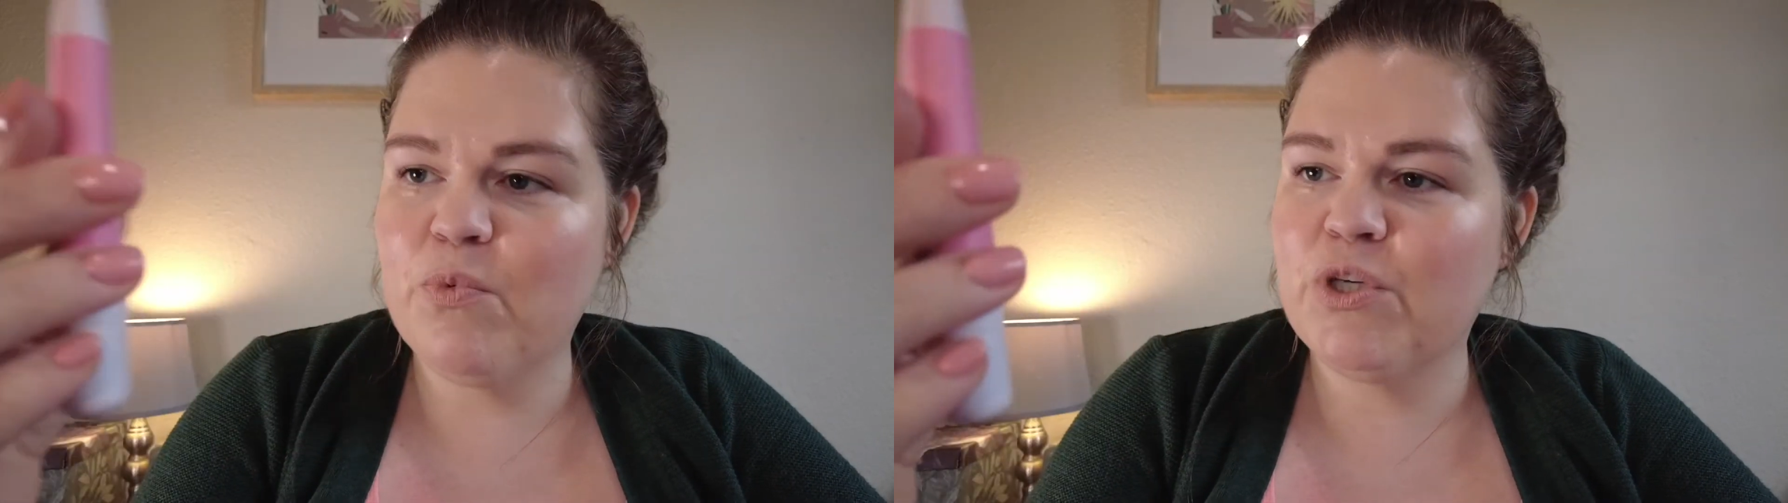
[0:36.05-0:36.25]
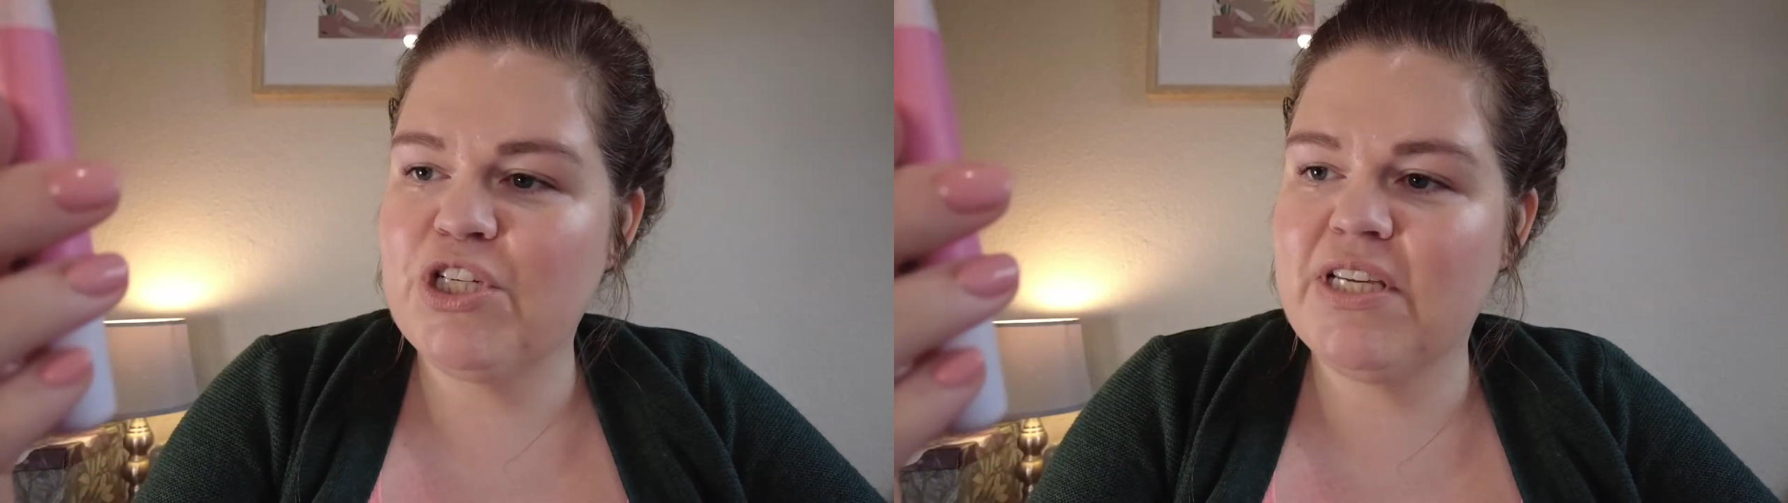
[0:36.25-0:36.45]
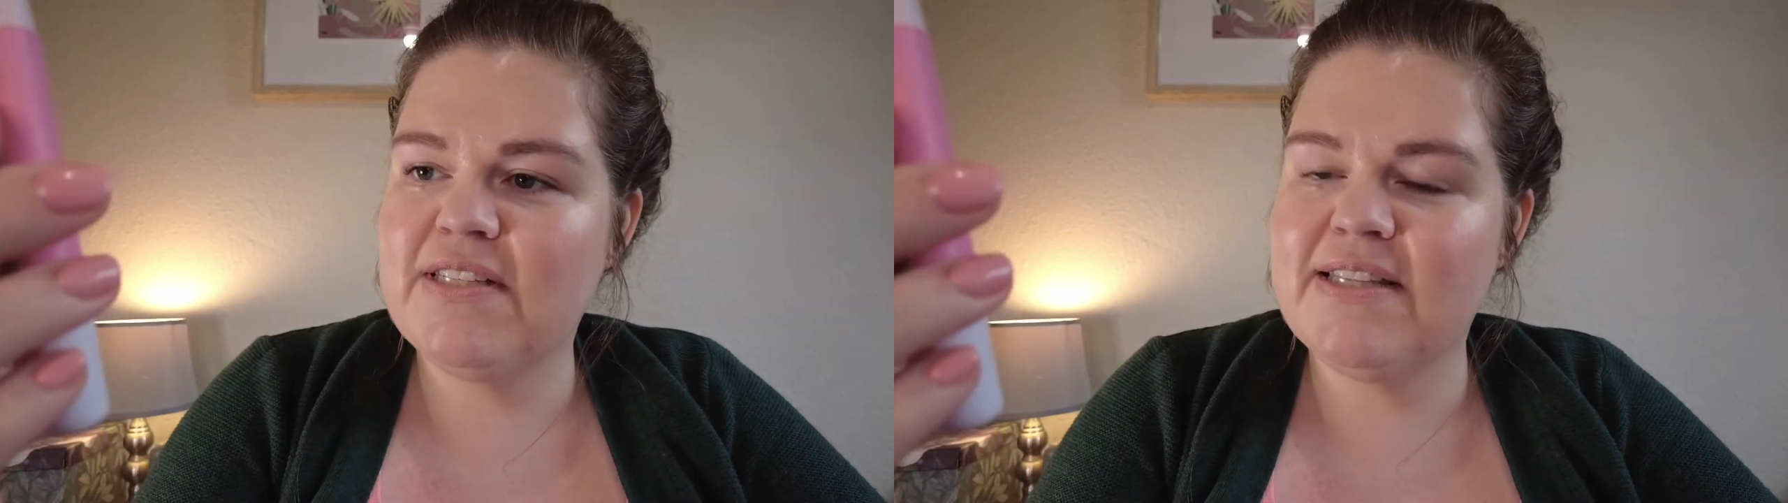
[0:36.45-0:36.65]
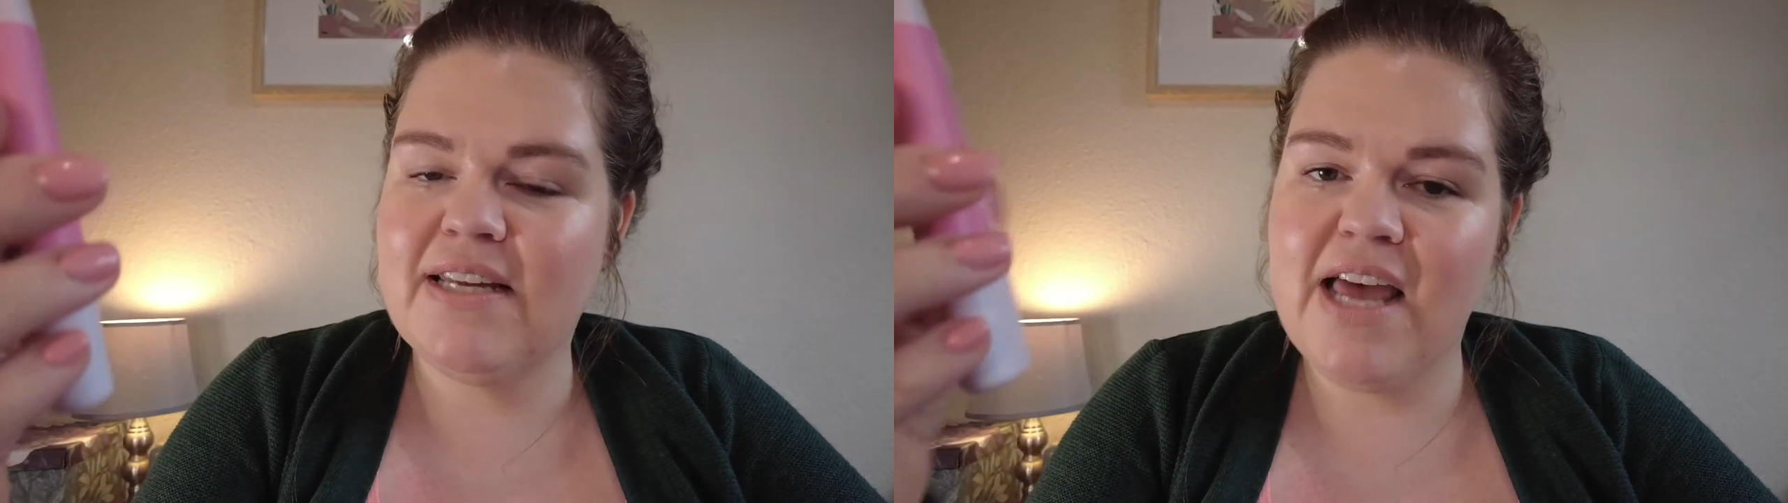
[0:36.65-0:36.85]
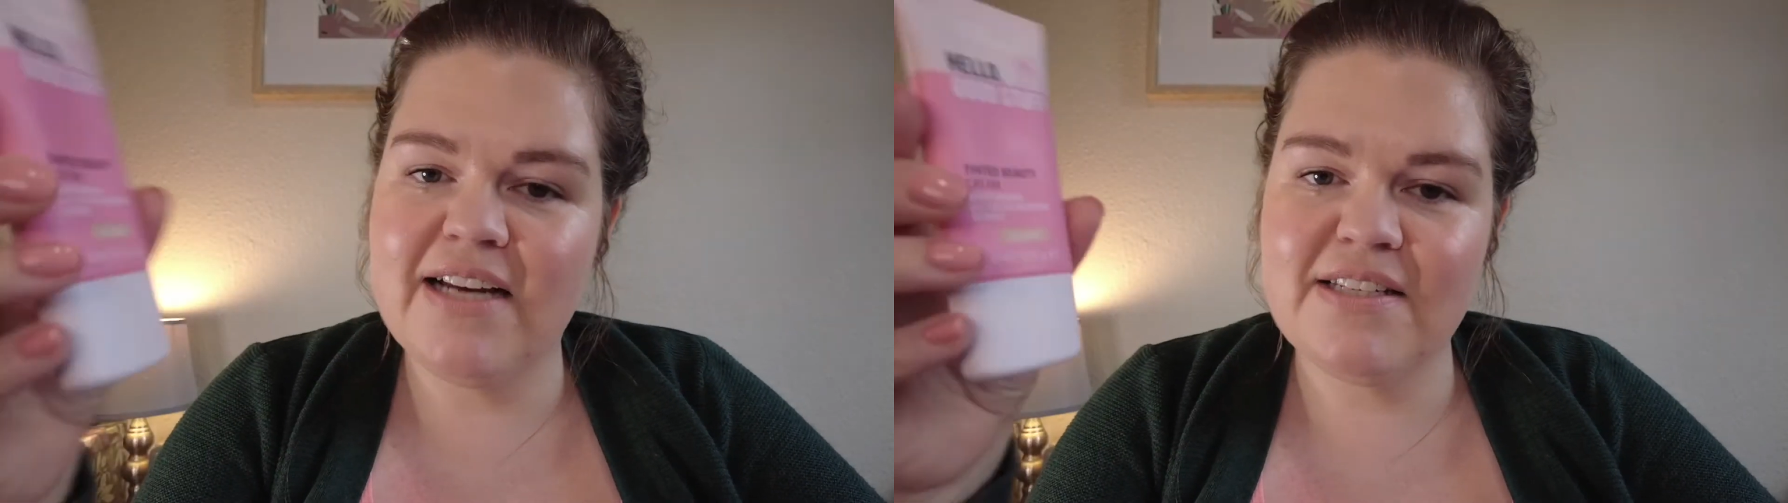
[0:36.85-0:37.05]
which is the
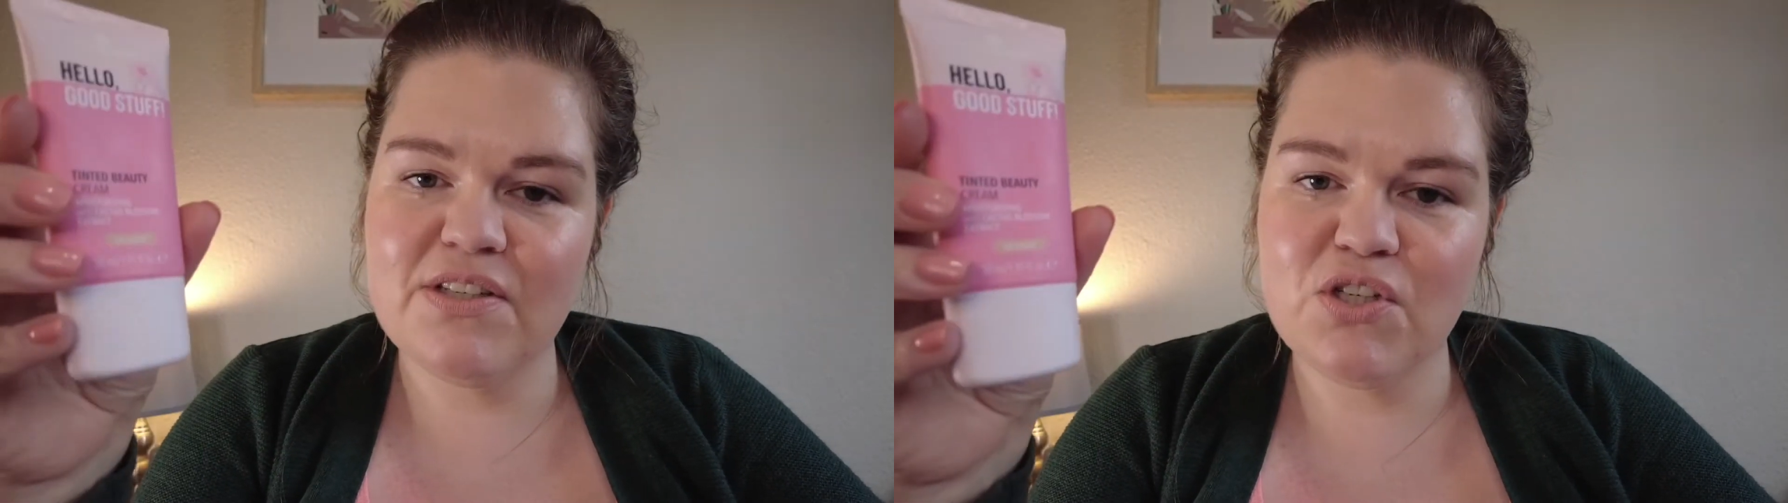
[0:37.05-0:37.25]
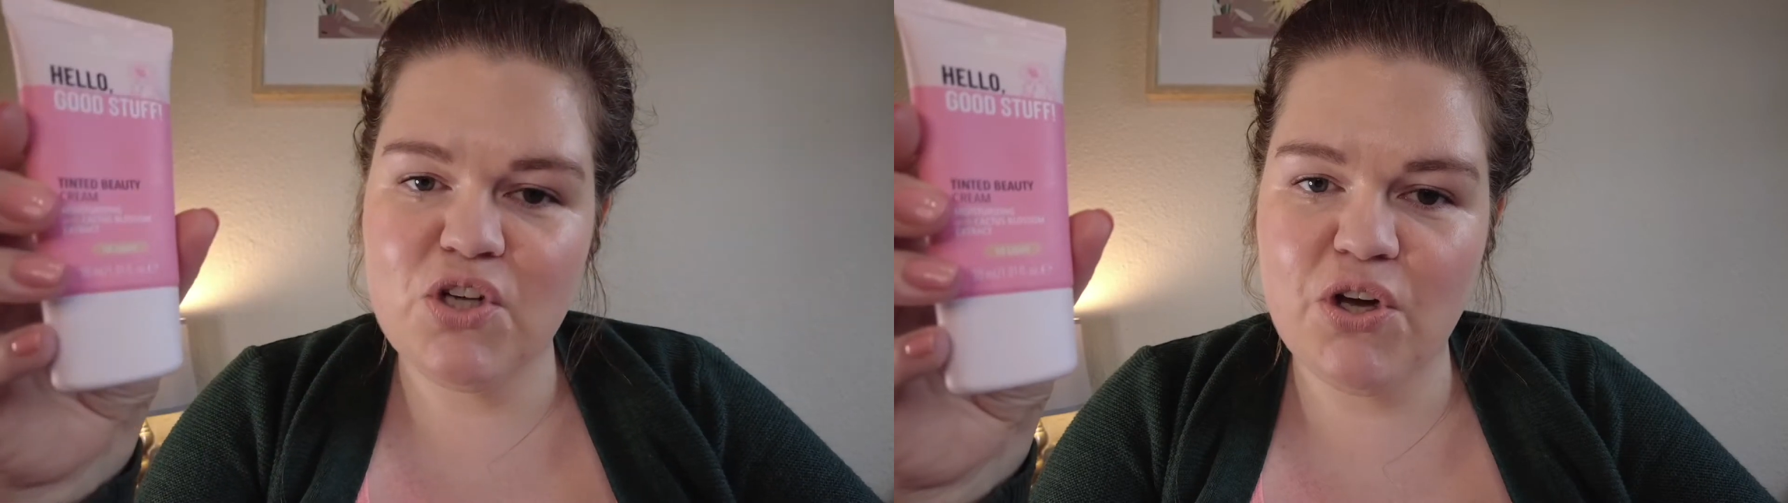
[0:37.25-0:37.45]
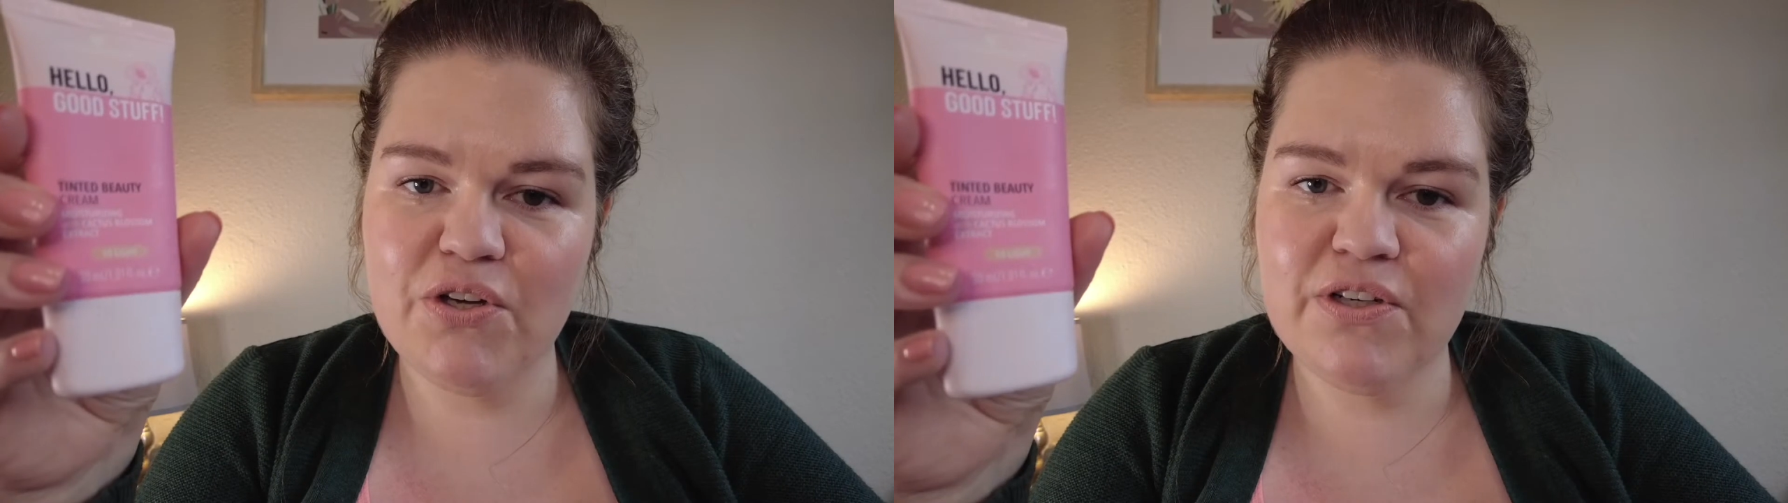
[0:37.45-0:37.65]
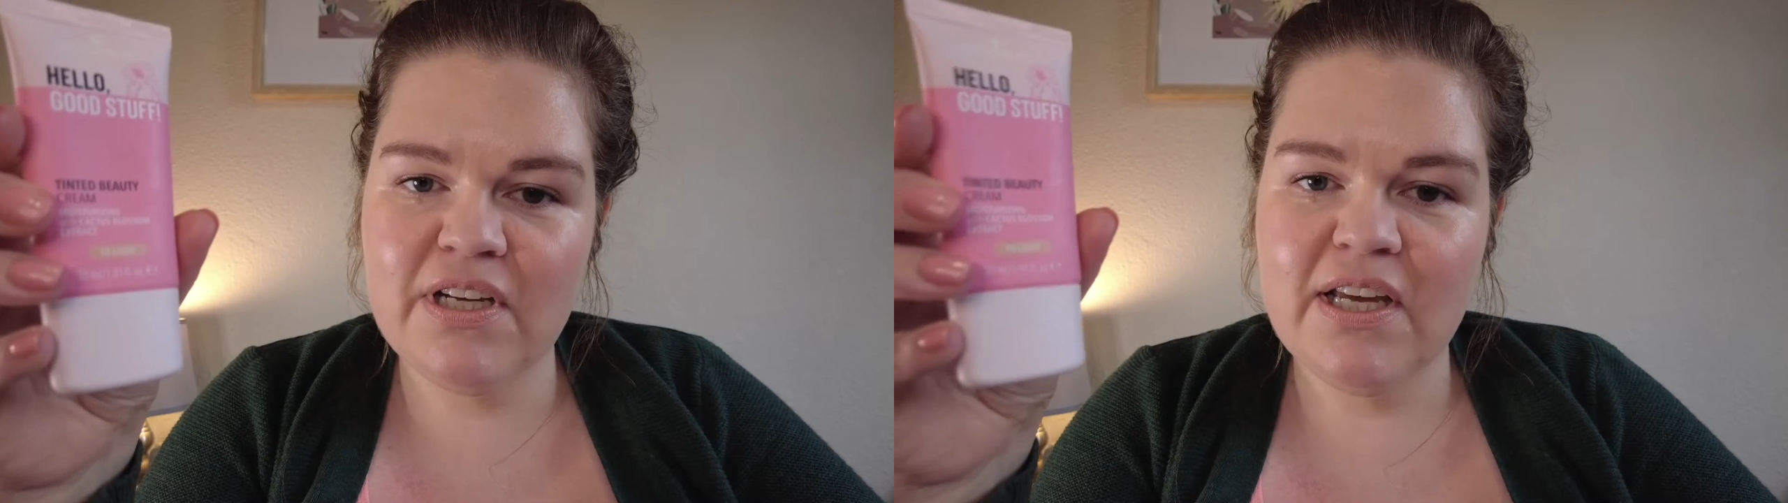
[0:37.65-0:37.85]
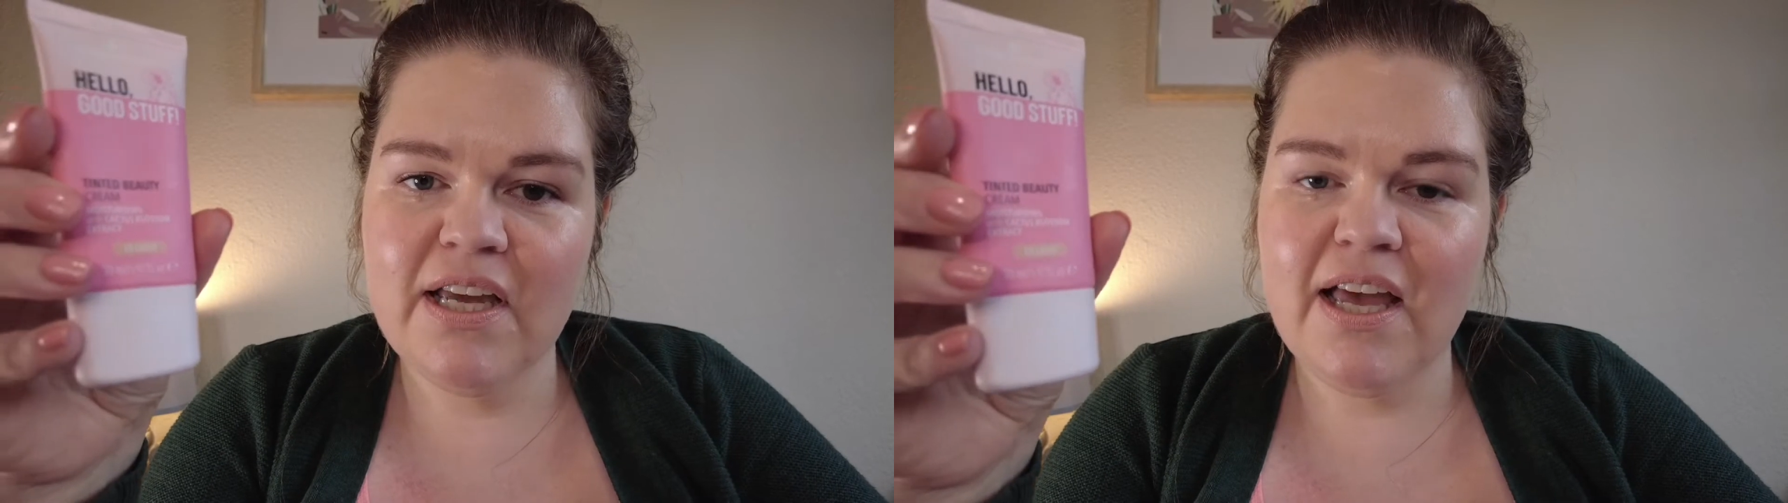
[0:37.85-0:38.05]
lightest tone.